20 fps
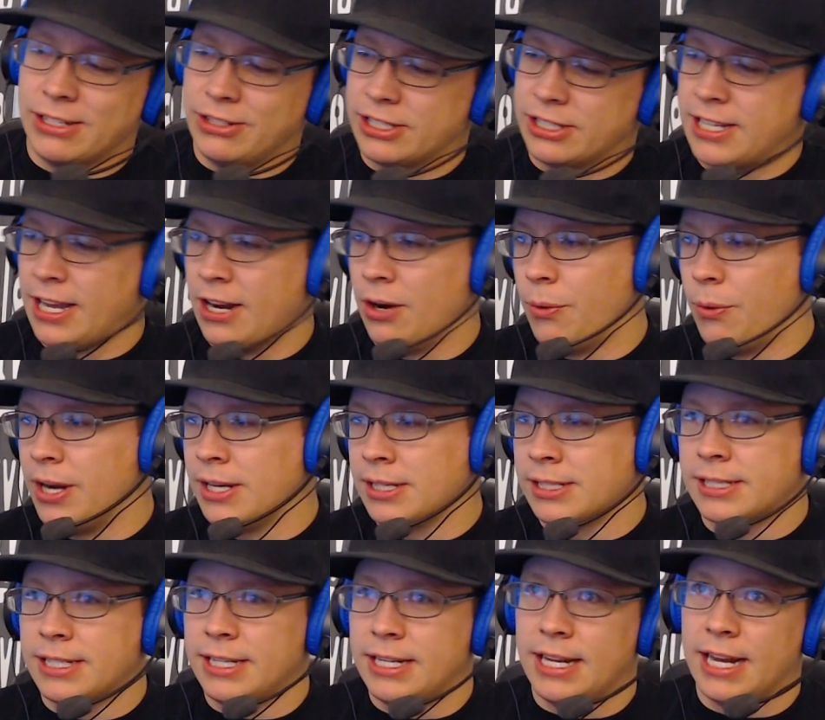guess I'll just kind of wait
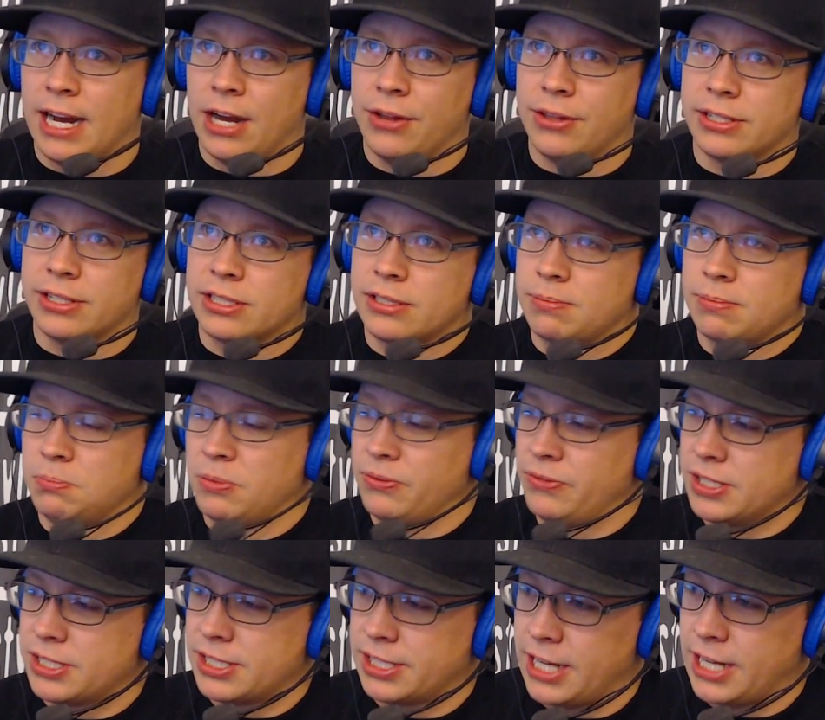and see how this
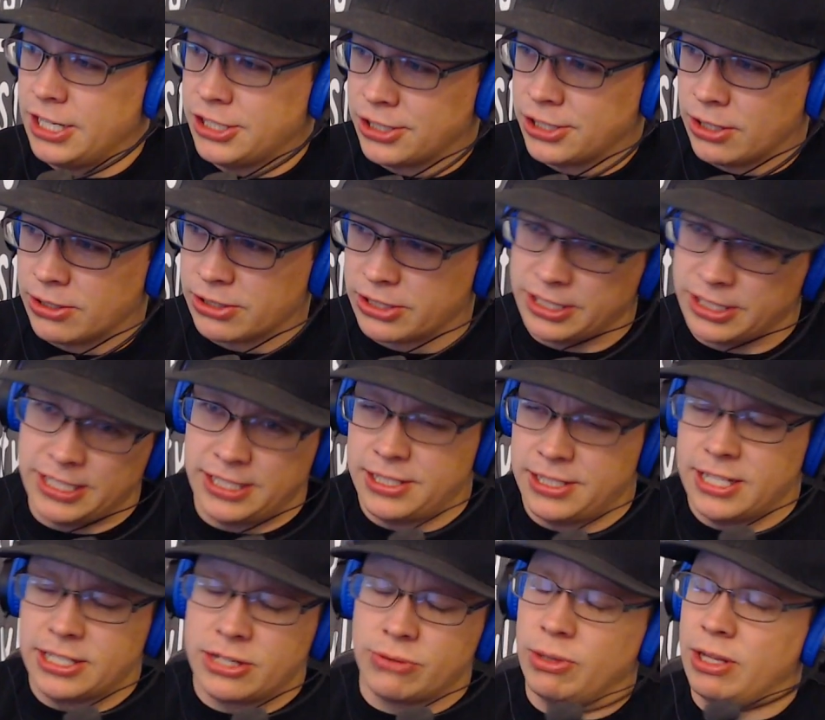investigation goes because
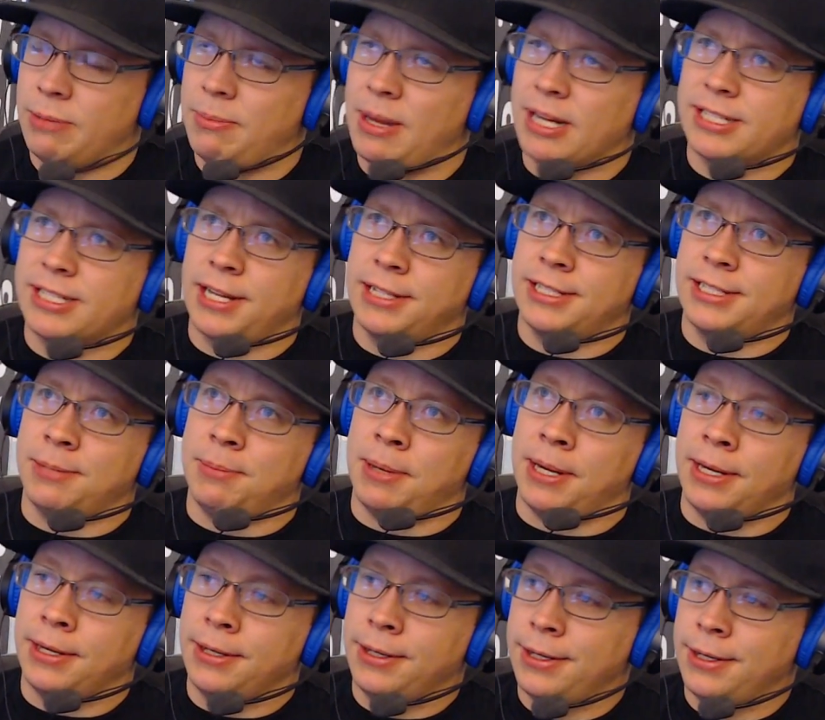this doesn't really make sense to
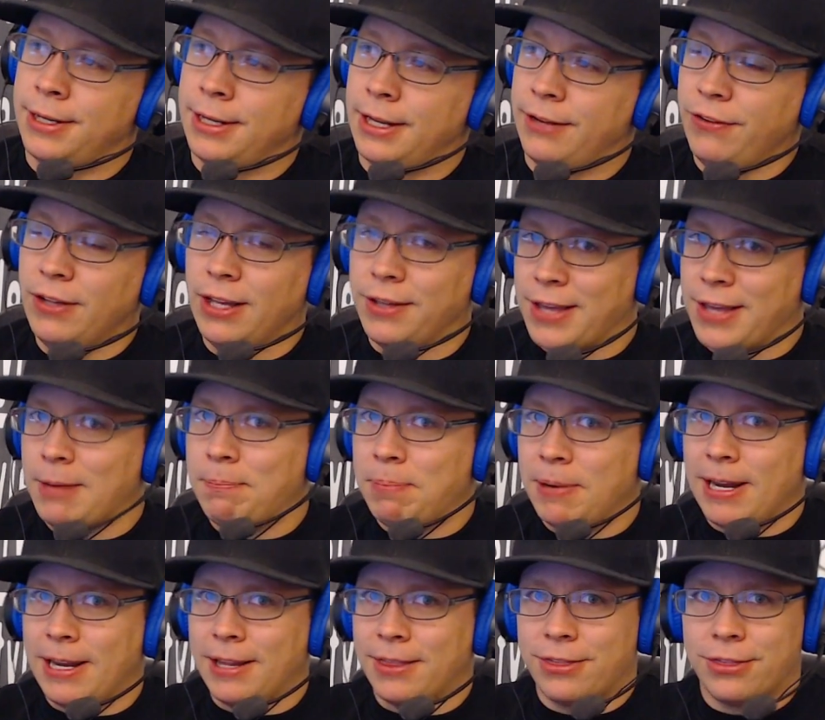me. I feel like
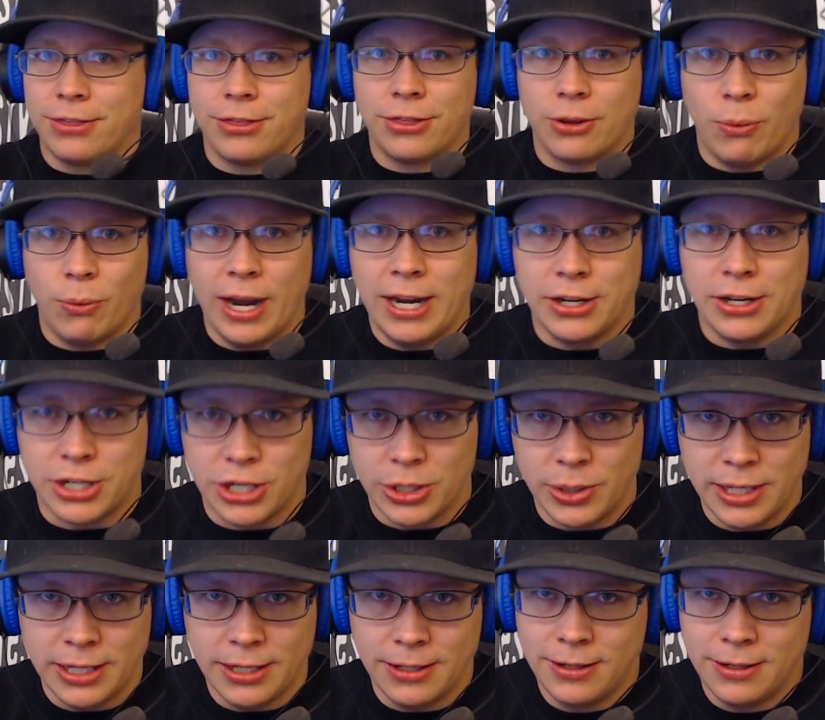that'd be the way to
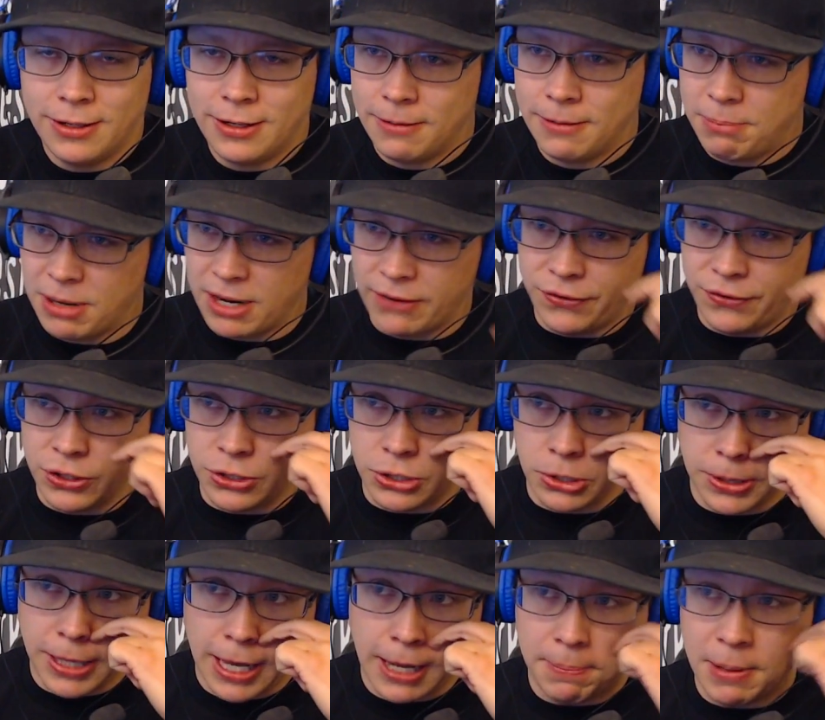do it. But if you
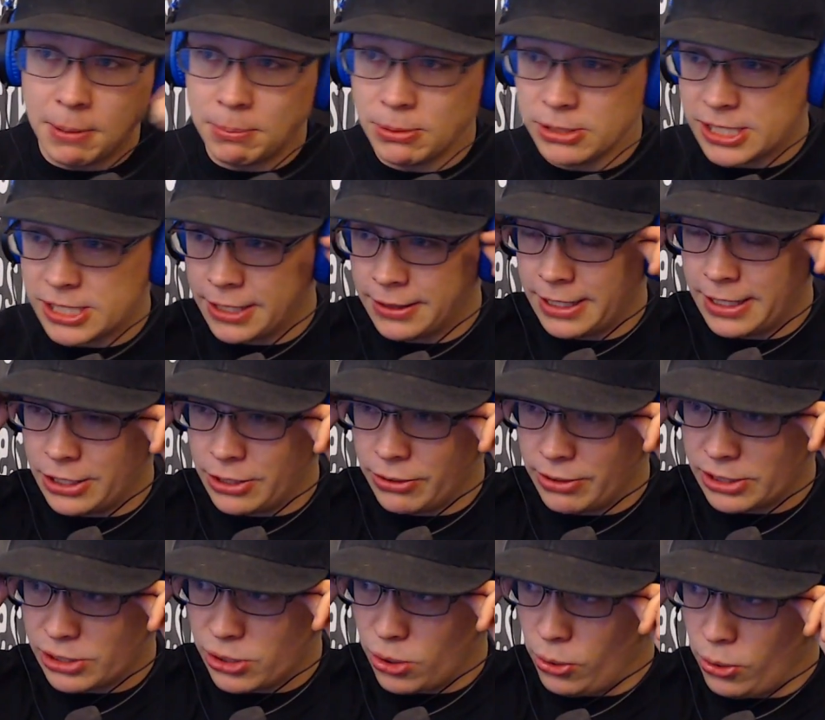do that, people suddenly
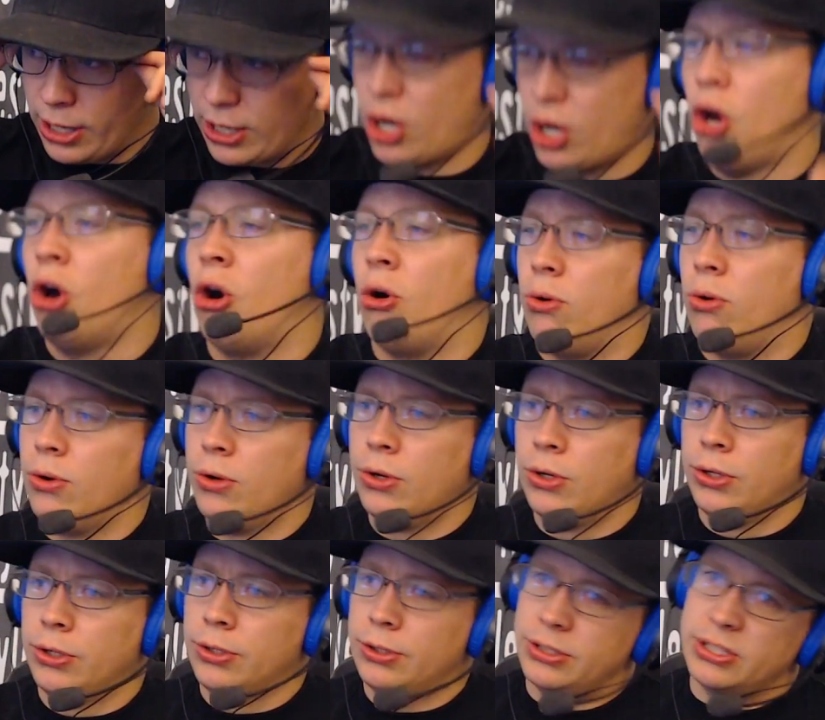do this whole like, oh,
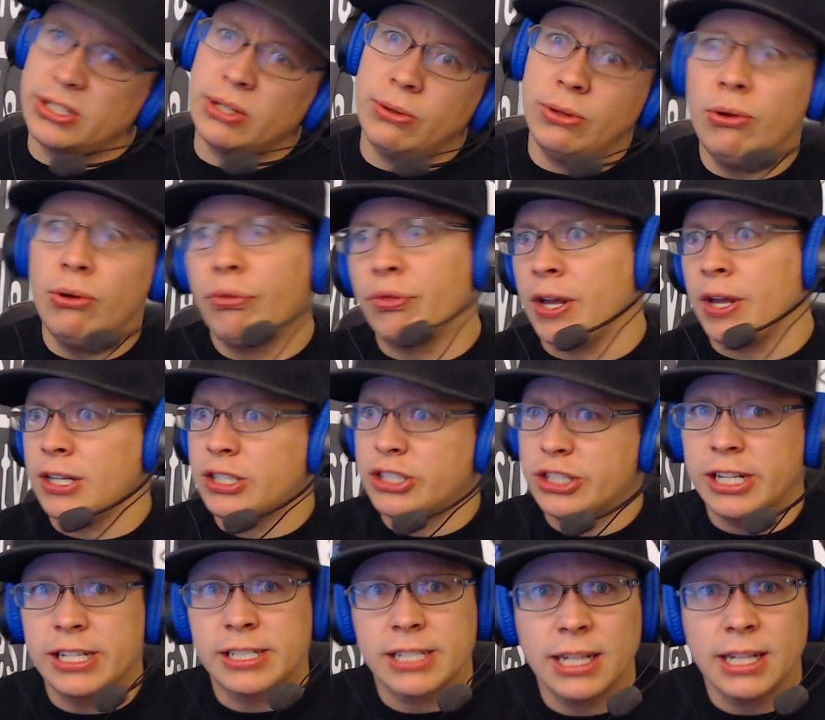so you think
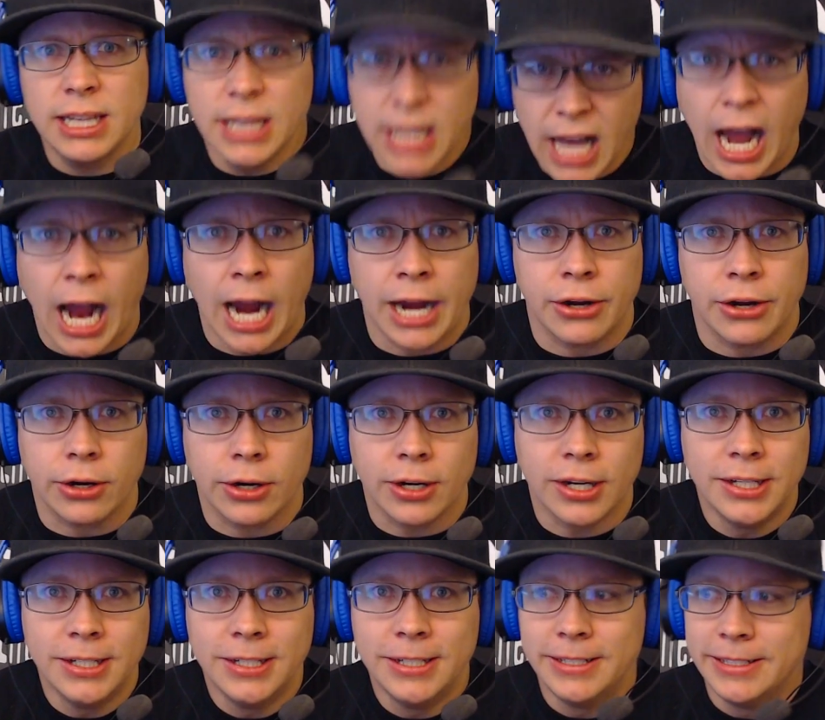she's a
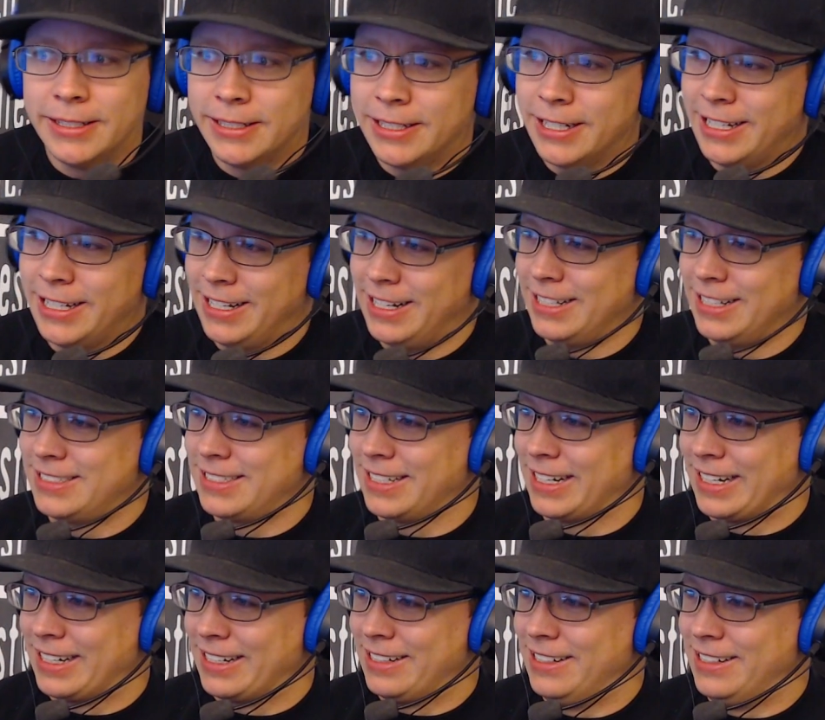liar. It's
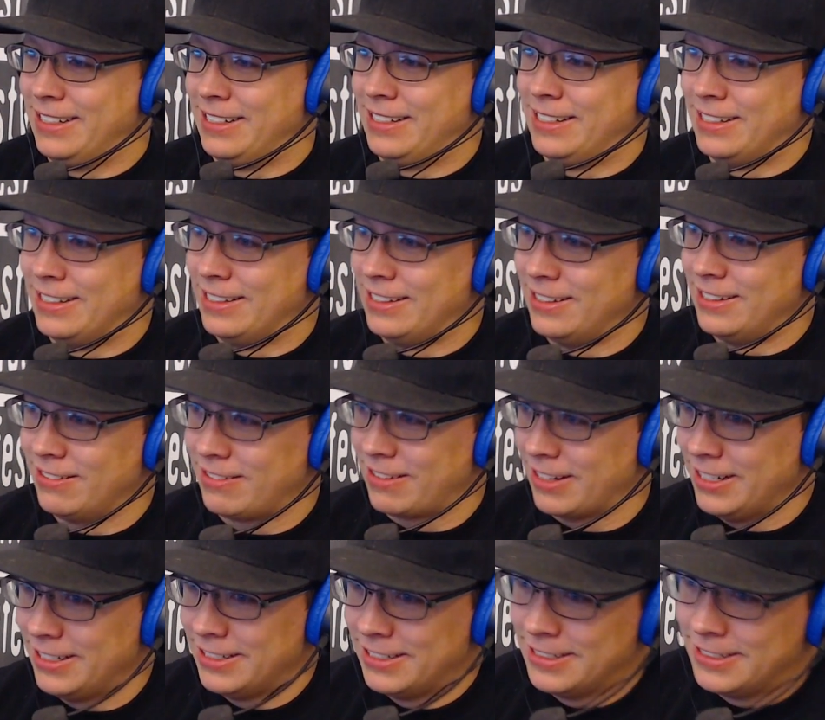like,
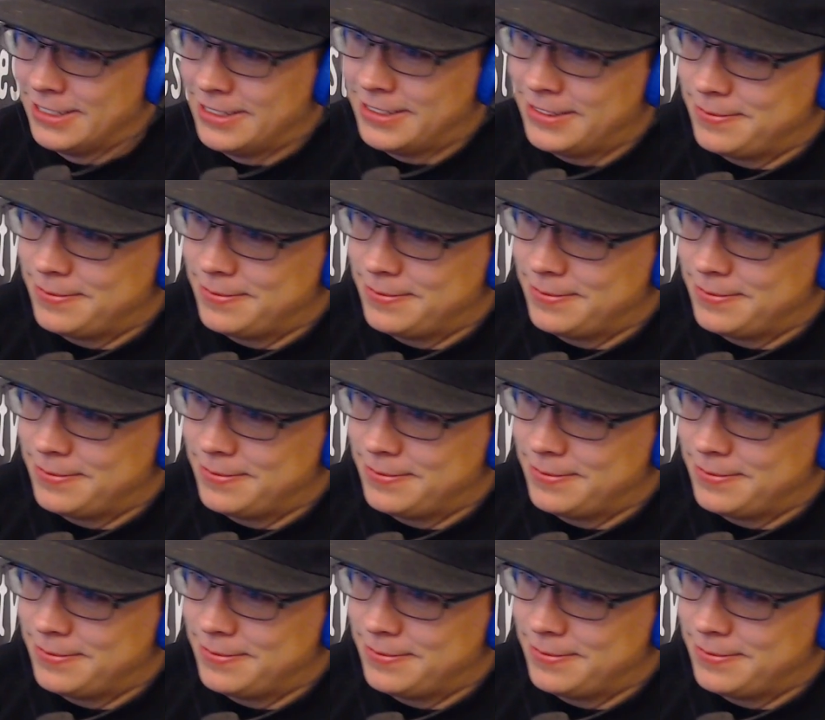okay.